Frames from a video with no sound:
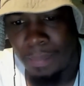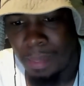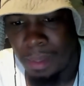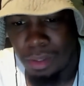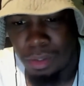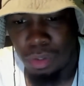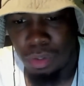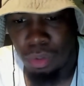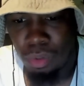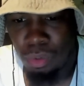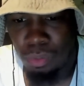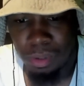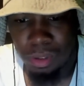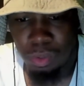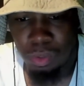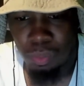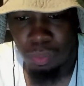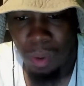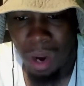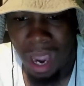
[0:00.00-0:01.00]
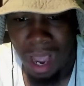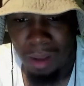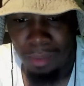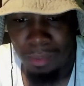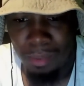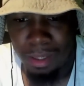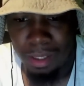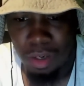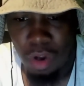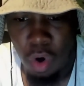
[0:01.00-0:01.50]
dude was
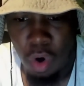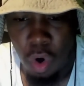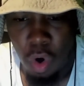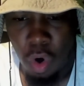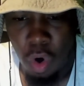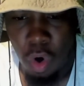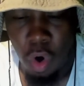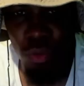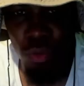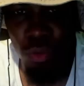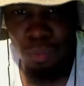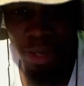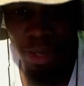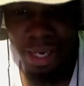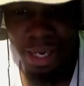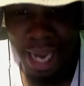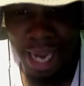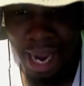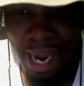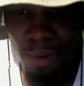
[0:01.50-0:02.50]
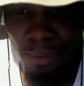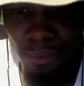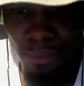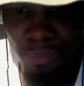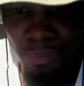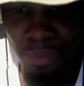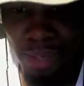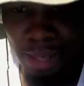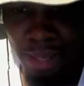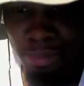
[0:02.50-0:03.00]
wilding all the way out.
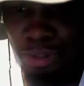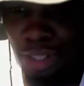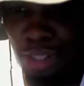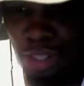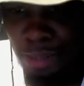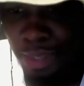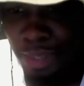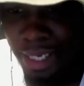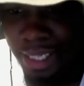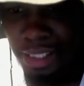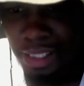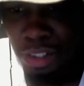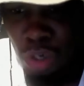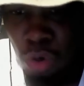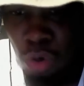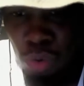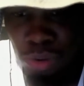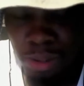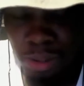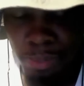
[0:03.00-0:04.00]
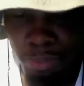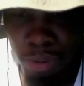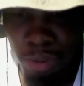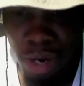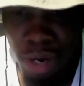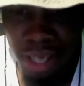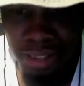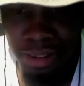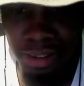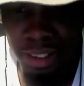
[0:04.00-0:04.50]
I'm talking about he told the
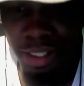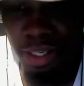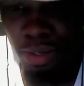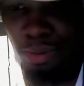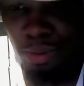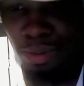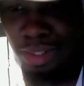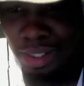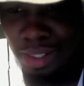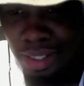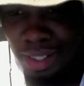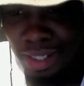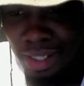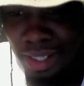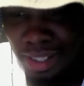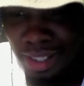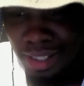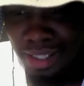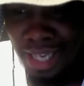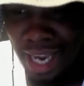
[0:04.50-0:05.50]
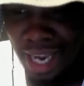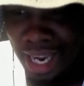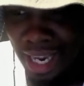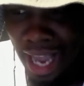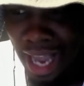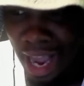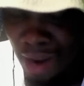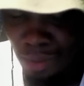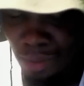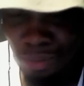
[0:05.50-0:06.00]
prosecutor that
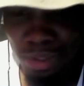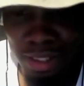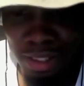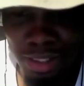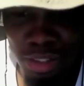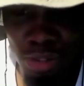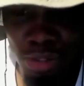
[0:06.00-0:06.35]
you